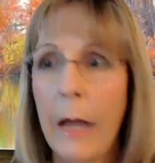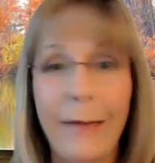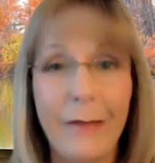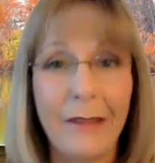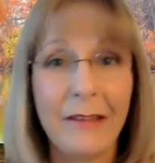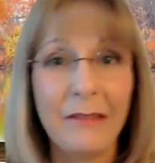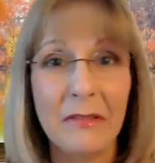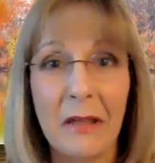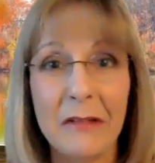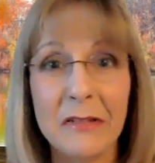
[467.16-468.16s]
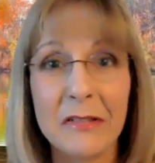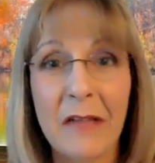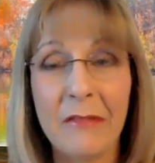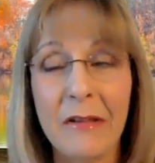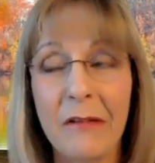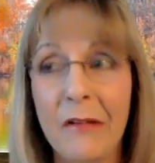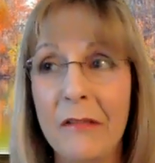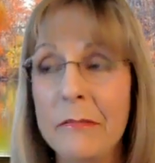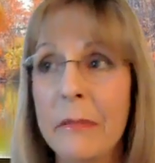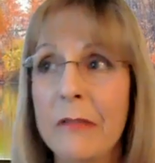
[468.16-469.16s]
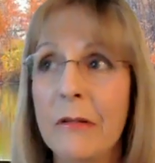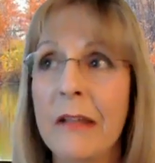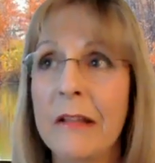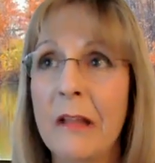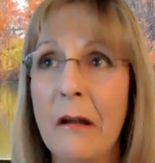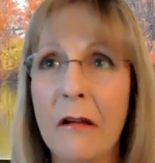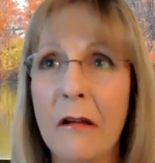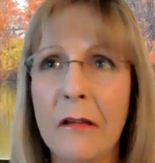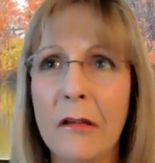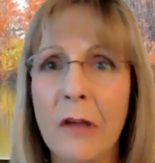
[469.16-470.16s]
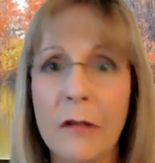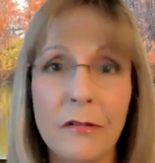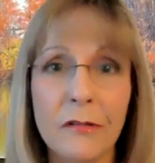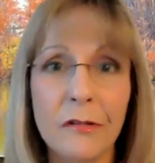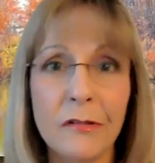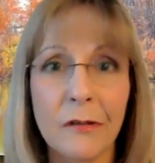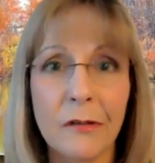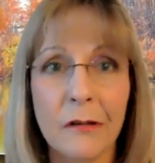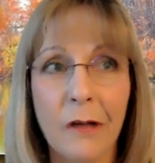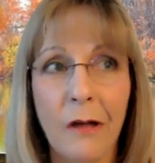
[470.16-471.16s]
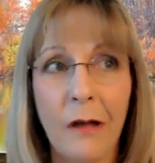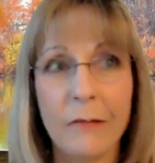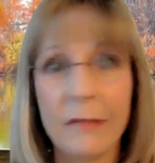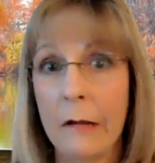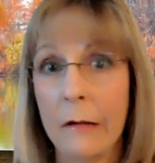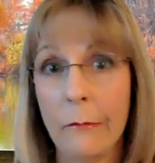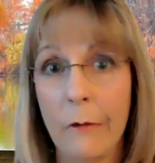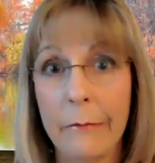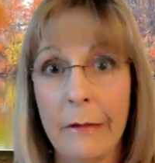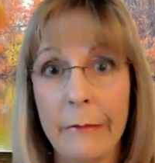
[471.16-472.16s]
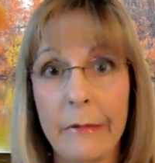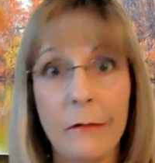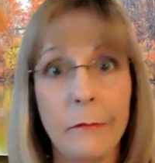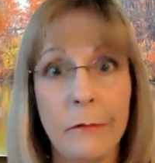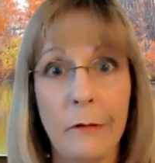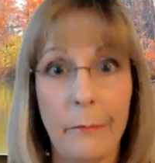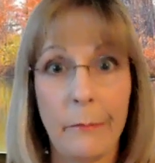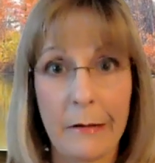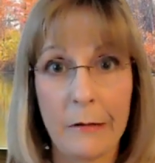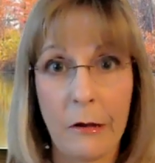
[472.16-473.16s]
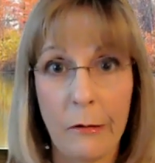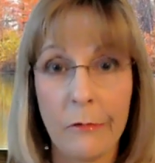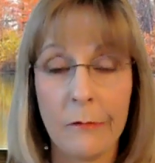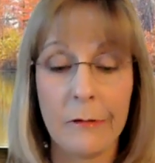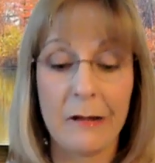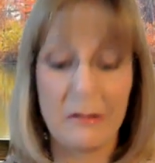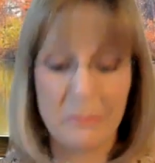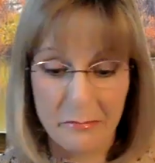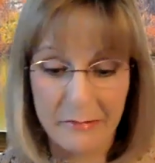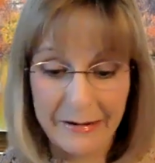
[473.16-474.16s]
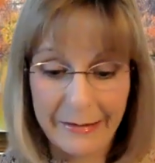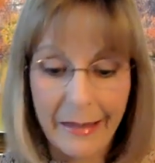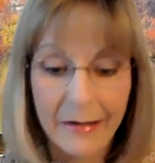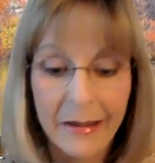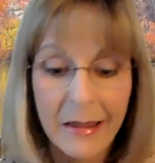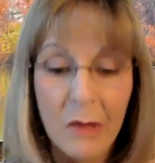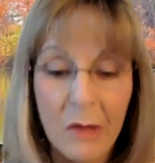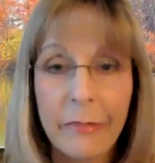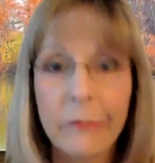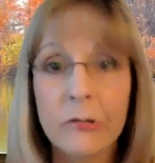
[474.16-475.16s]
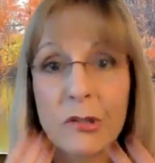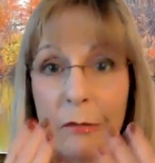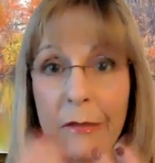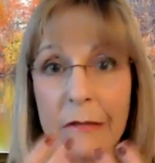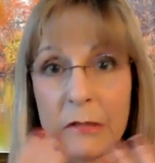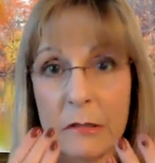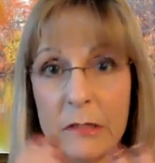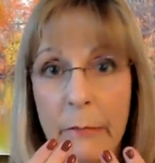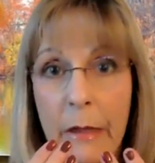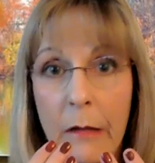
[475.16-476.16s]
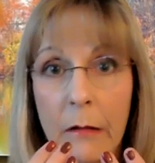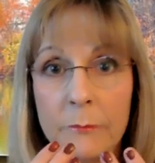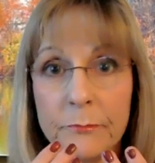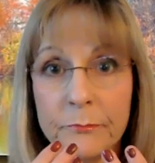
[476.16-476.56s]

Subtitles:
I'm not even that savvy on all these, but they're like clairaugustus, or I'm saying it wrong, maybe. You all might know who are reading that. But there's the one that's the smell.